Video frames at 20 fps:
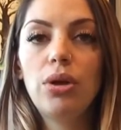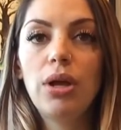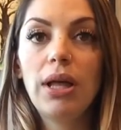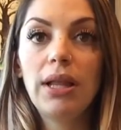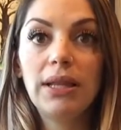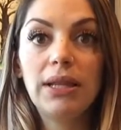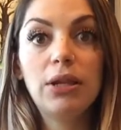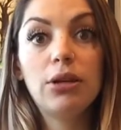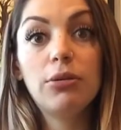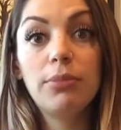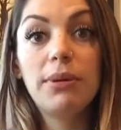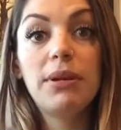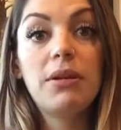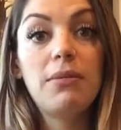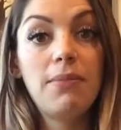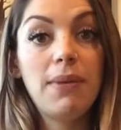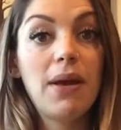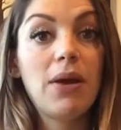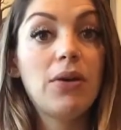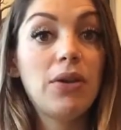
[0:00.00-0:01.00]
a little bit
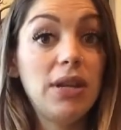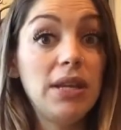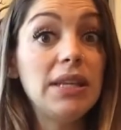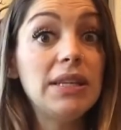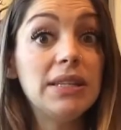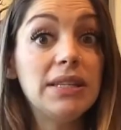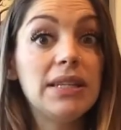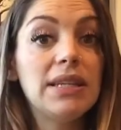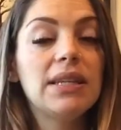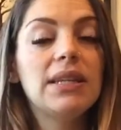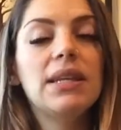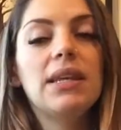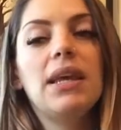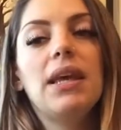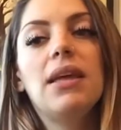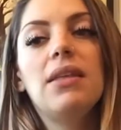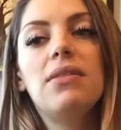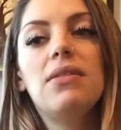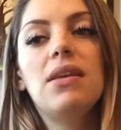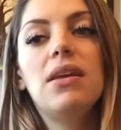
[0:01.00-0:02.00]
about it,
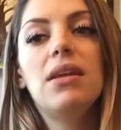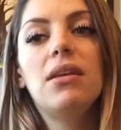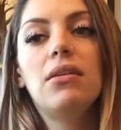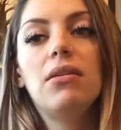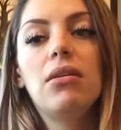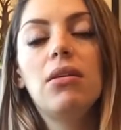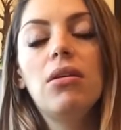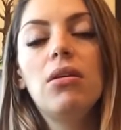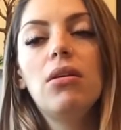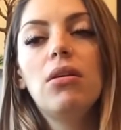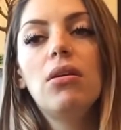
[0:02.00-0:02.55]
and then